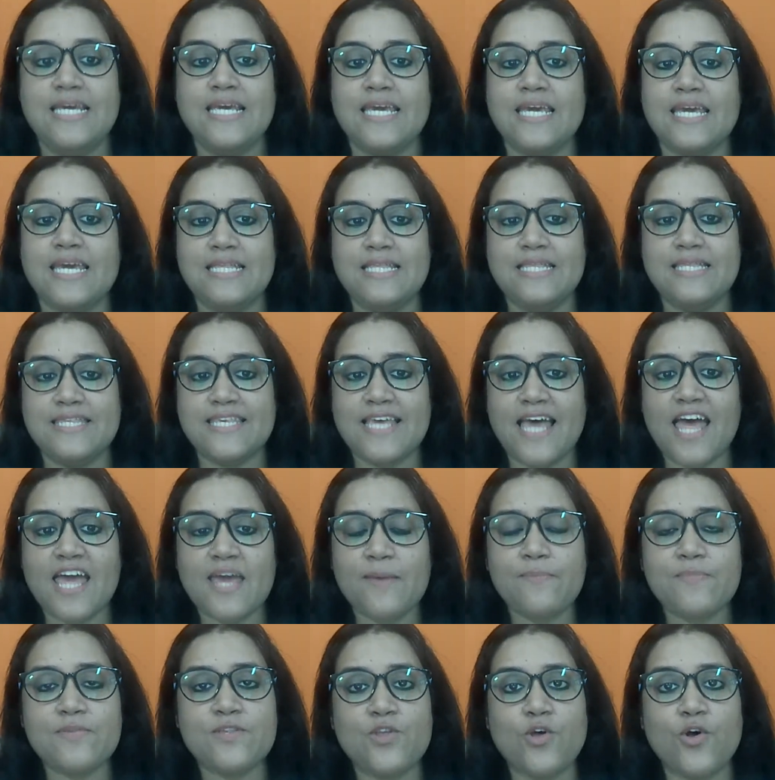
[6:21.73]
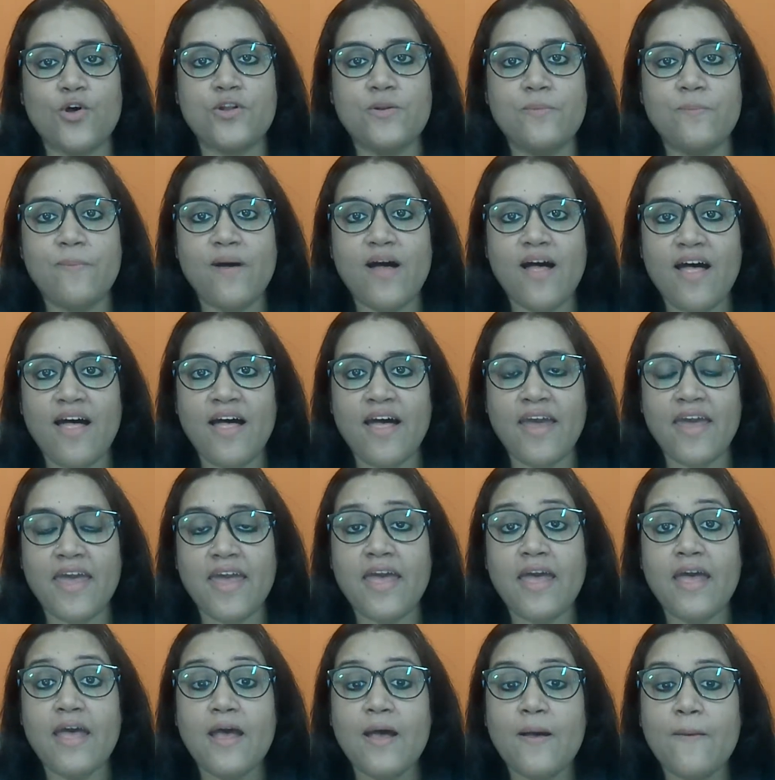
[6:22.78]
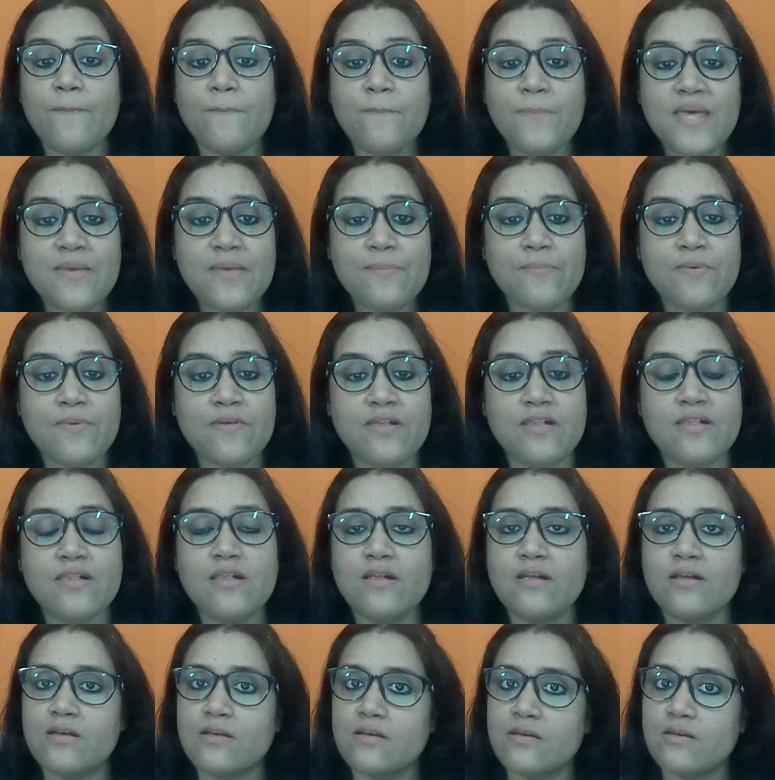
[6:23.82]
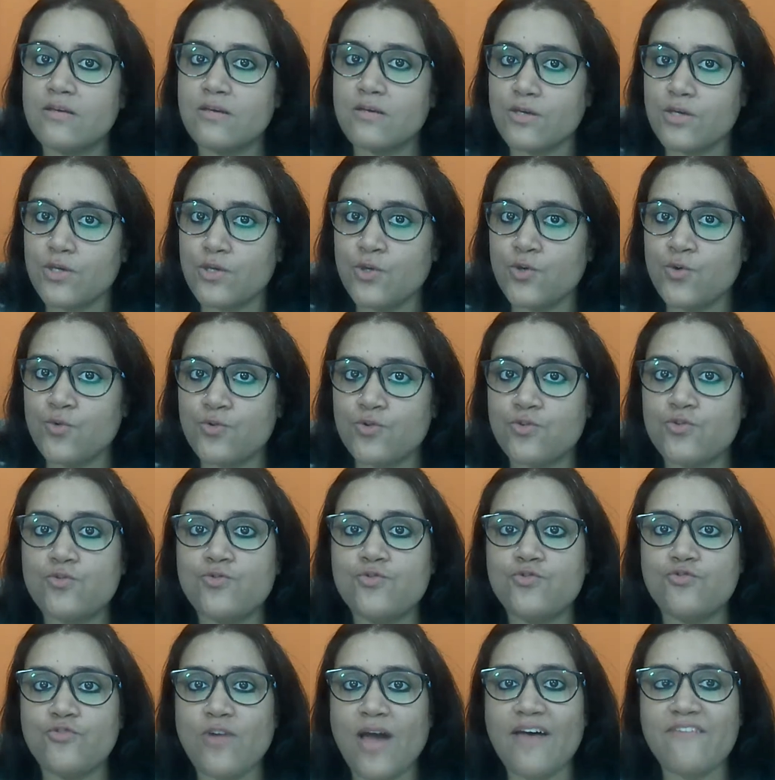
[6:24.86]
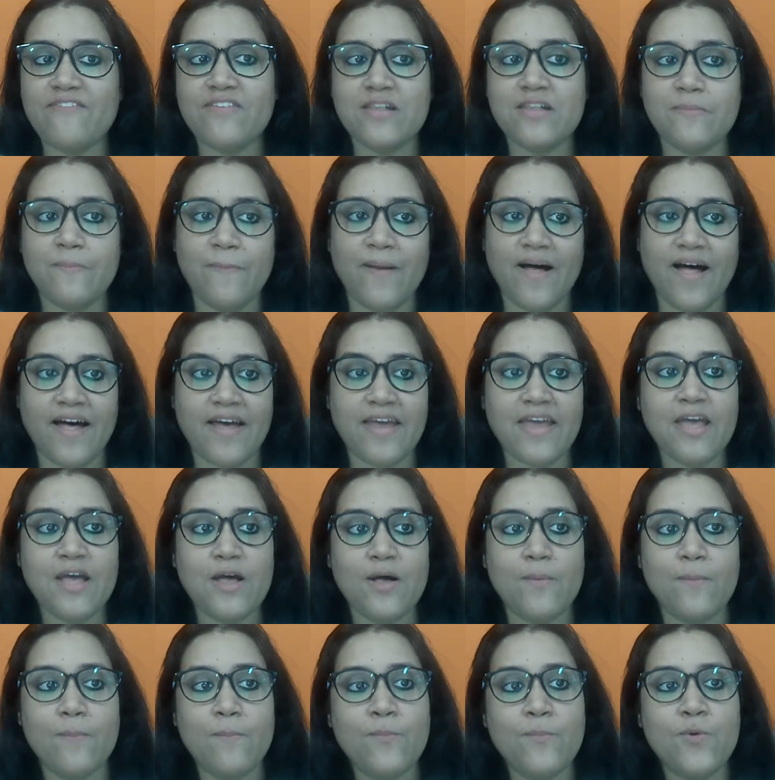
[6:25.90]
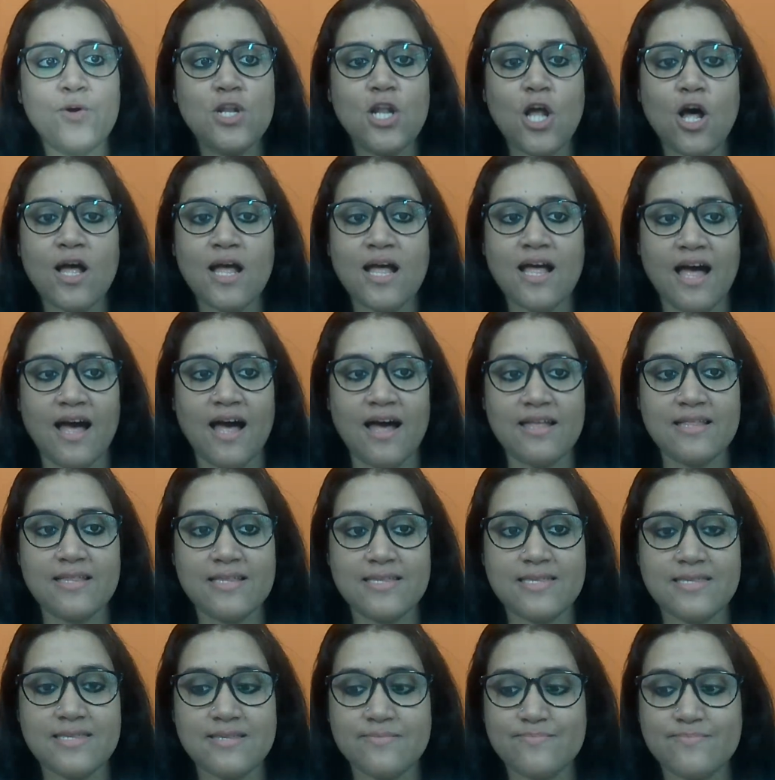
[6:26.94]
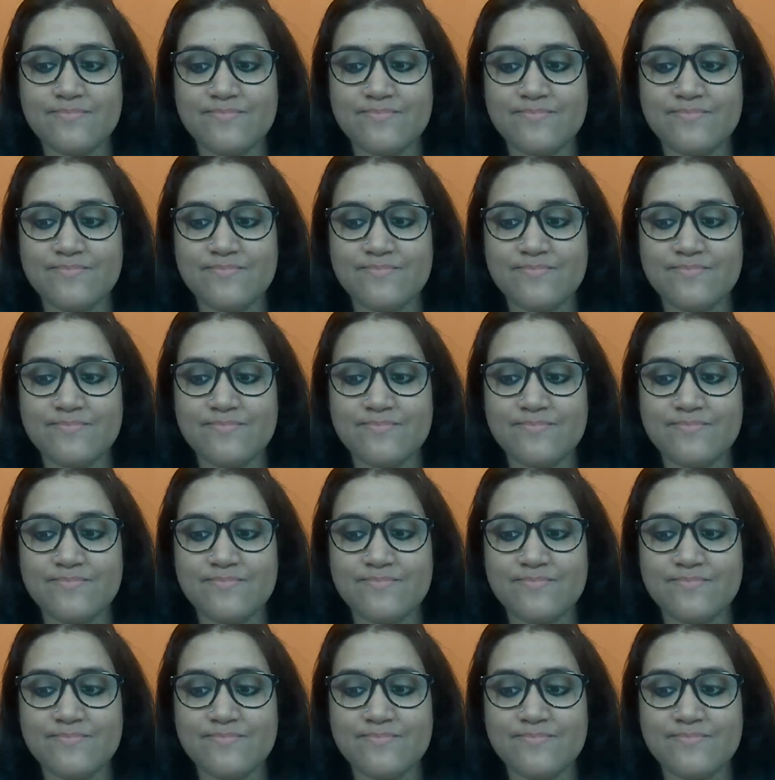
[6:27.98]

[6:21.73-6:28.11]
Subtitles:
In times gone by, people used to travel by bullock carts.